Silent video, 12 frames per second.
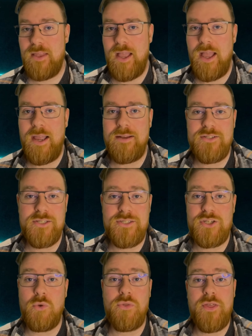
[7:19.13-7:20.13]
I just
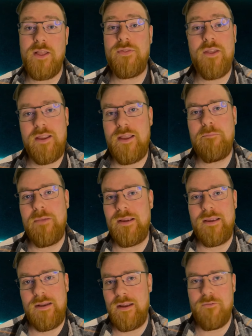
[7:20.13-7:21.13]
don't think that can make
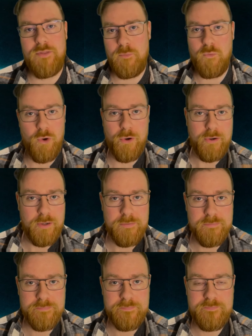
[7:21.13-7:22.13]
any of them work.
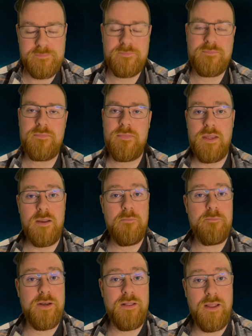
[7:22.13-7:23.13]

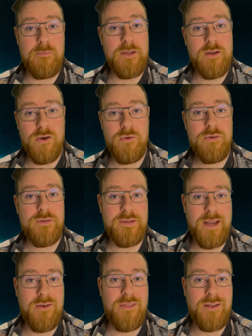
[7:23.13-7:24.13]
But let me know
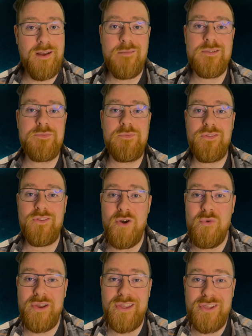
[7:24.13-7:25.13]
down in the comments below
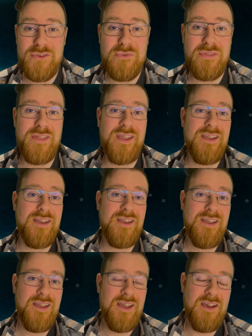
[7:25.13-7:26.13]
what you think
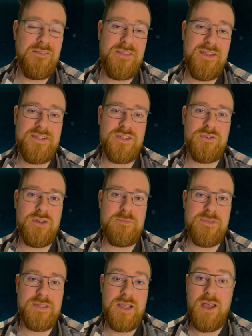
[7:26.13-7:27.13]
of these
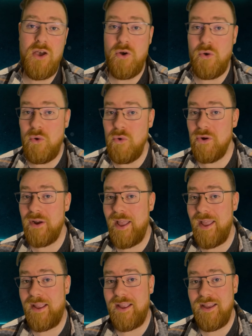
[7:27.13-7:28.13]
scripts. Or,
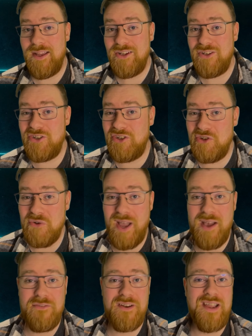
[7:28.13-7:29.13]
hey, do you
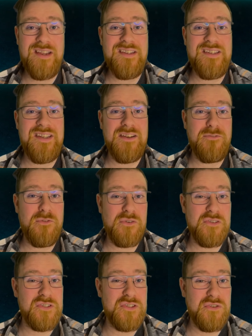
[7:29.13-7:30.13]
have an idea for
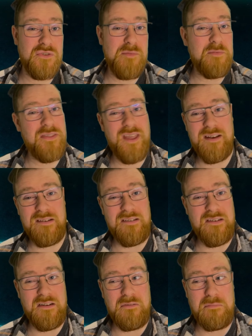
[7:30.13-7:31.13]
a script that,
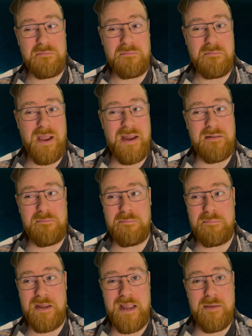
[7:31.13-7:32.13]
you know, might
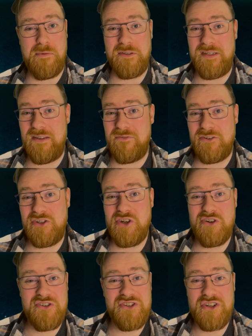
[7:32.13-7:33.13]
be able to even
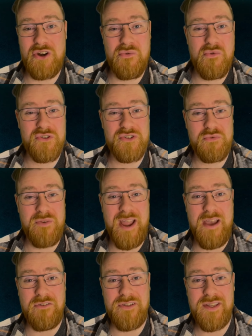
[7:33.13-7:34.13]
turn Star Wars
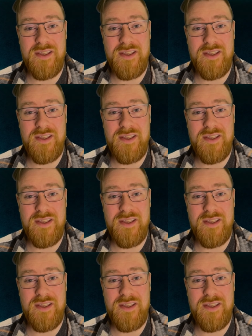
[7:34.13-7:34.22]
around,